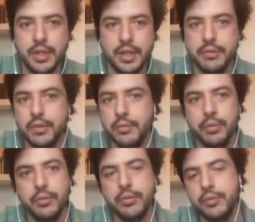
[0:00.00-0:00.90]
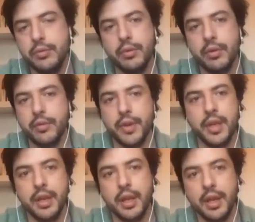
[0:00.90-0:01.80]
have to put 2 or
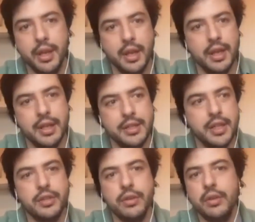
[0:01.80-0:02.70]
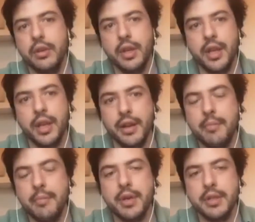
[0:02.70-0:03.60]
3 JSON
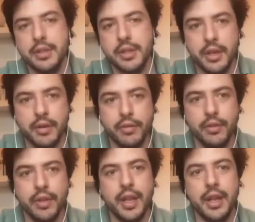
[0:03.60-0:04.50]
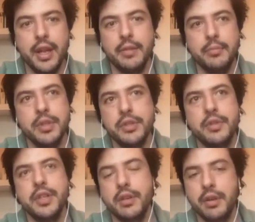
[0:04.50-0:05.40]
numbers from the
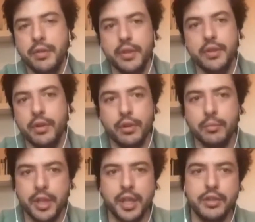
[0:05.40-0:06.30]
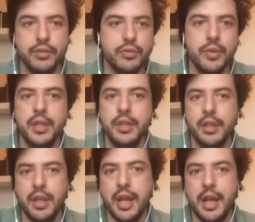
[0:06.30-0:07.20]
administrator of your communication suite,
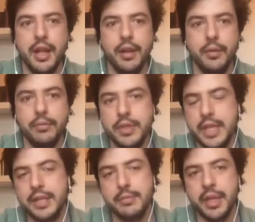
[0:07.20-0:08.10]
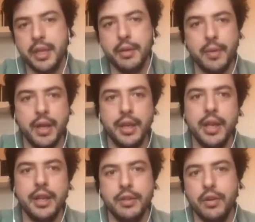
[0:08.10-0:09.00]
and just making one
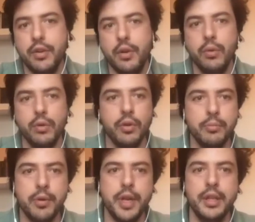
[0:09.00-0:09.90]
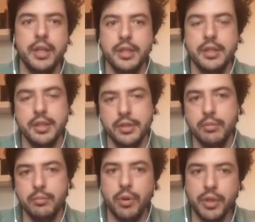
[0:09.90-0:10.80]
click, your whole corporate is
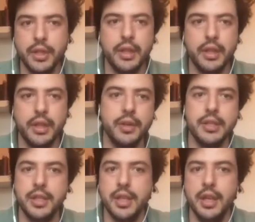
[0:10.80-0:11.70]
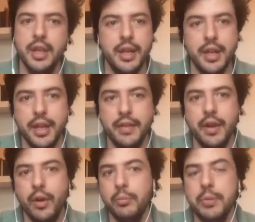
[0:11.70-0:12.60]
onboarded, and you can see
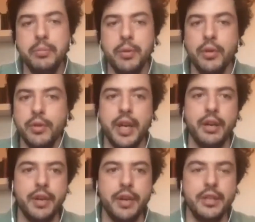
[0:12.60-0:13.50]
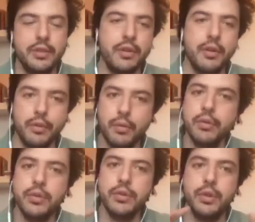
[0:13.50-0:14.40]
the whole people. You can create
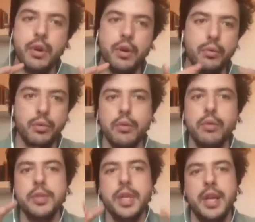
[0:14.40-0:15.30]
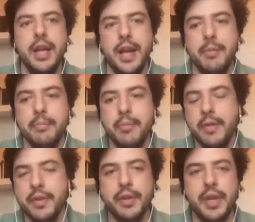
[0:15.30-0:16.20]
your own groups, and
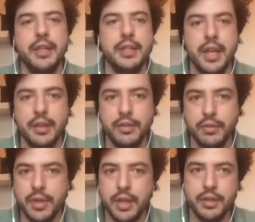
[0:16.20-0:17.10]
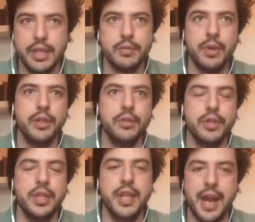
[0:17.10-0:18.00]
maybe you can decide you just want to
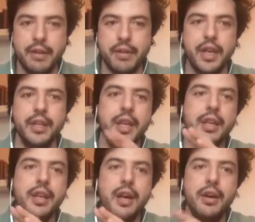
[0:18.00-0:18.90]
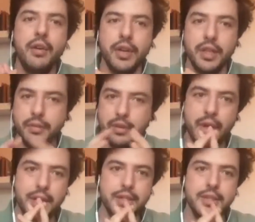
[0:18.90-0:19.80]
see the aggregate data or
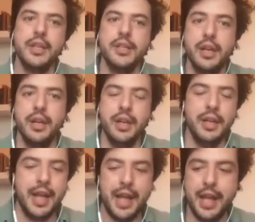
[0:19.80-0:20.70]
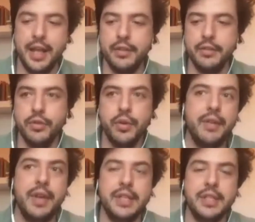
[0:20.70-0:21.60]
individualized data, and you
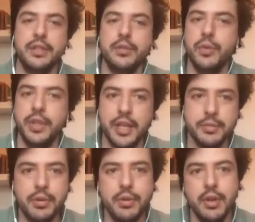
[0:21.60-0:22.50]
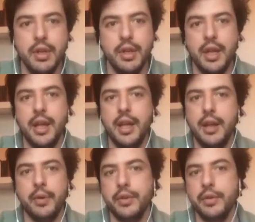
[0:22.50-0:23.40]
have access to a dashboard.
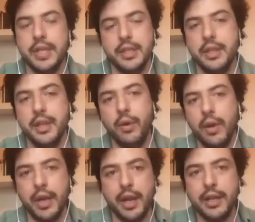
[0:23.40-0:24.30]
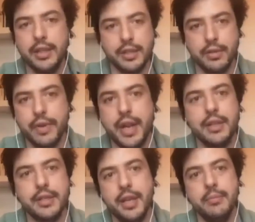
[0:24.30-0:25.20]
When you can see the whole analytics on real
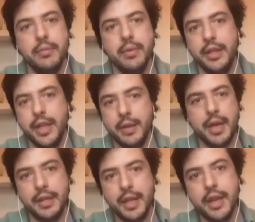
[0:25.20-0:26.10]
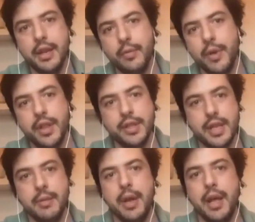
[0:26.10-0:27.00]
time, day by day, with
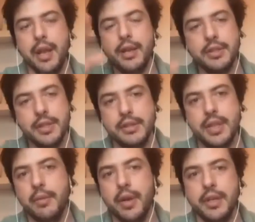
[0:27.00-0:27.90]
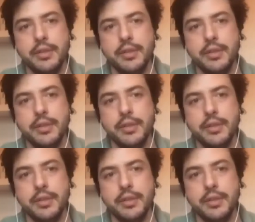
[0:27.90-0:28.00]
some alerts if someone is